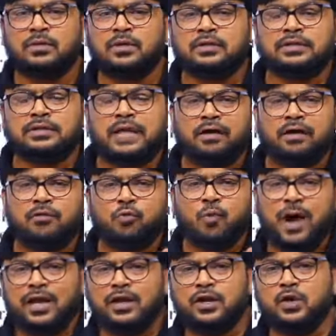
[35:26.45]
the
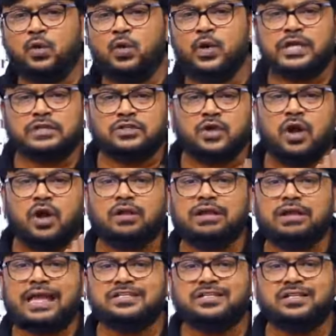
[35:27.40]
one who is
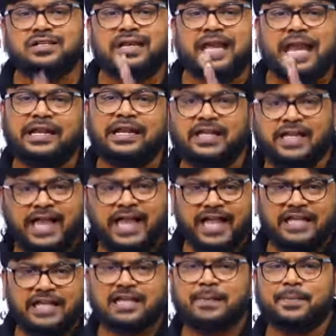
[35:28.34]
organizing NTA
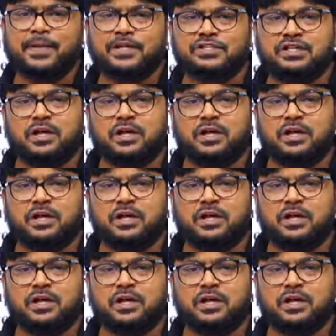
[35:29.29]
examination,